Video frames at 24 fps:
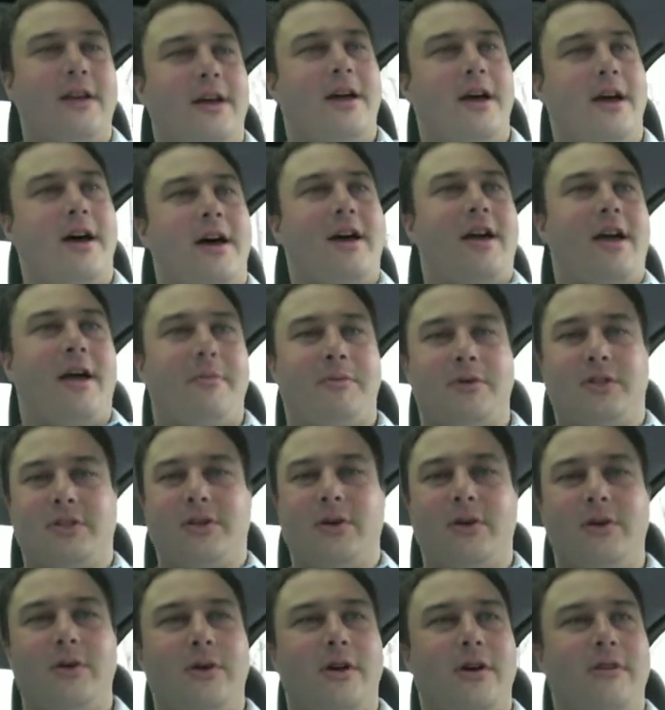
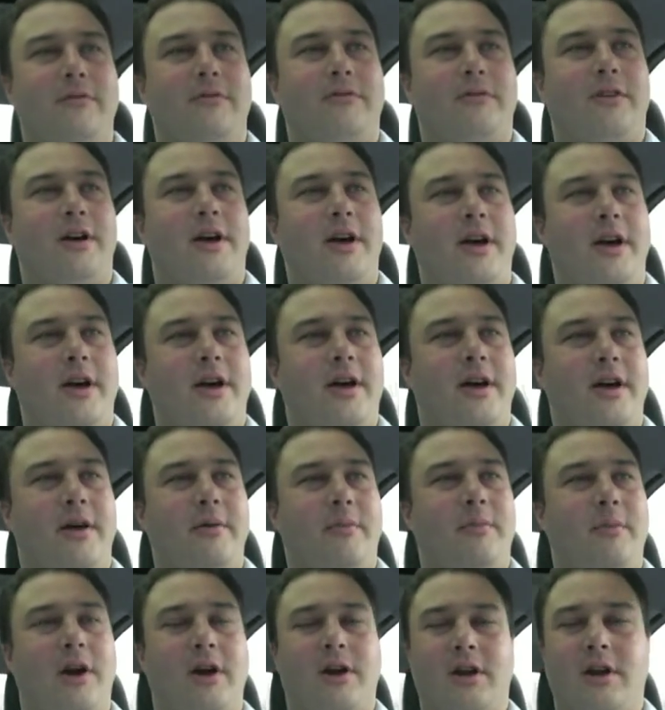Episode of
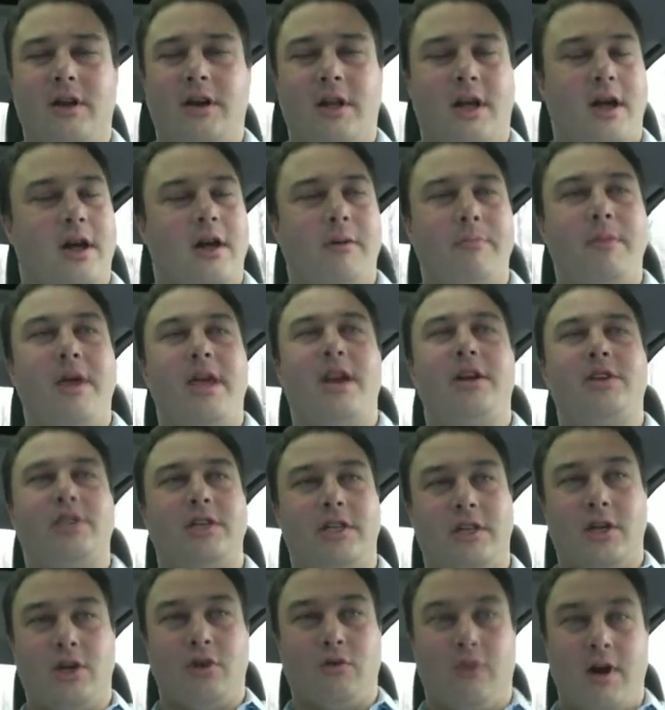
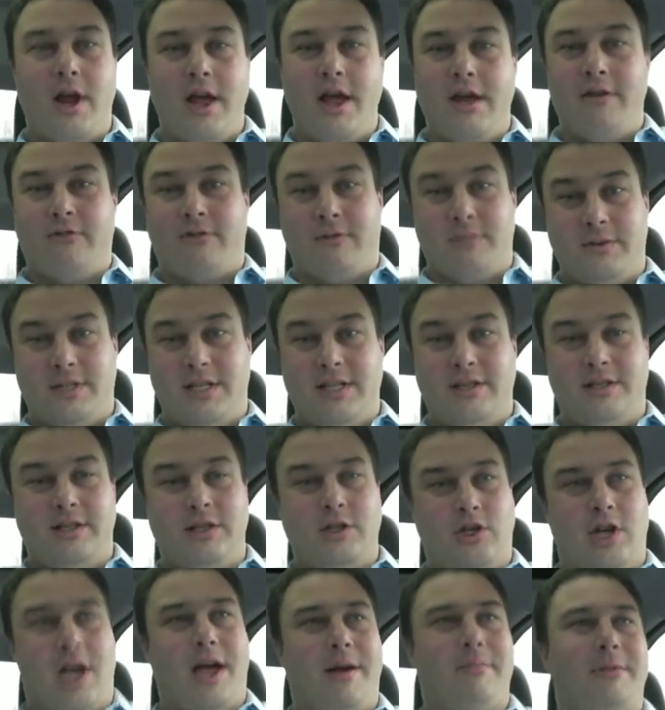Managing the Gray from
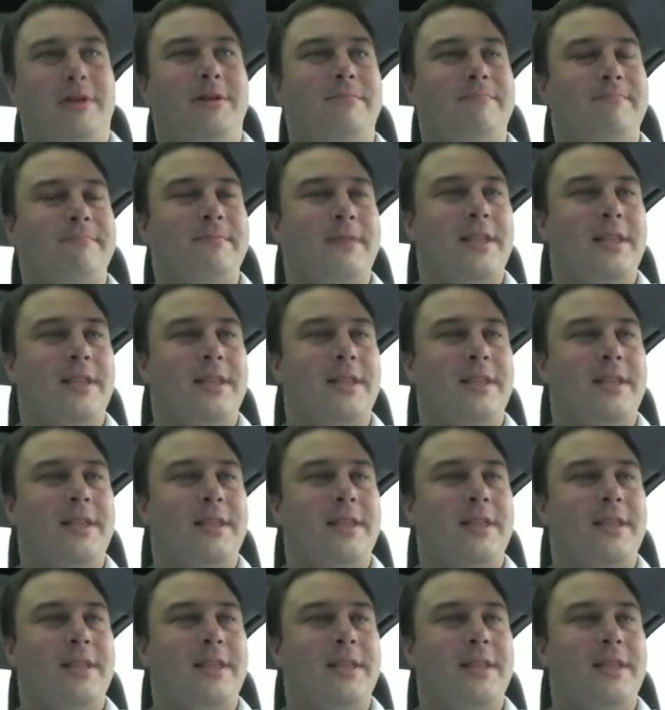CC Chapman.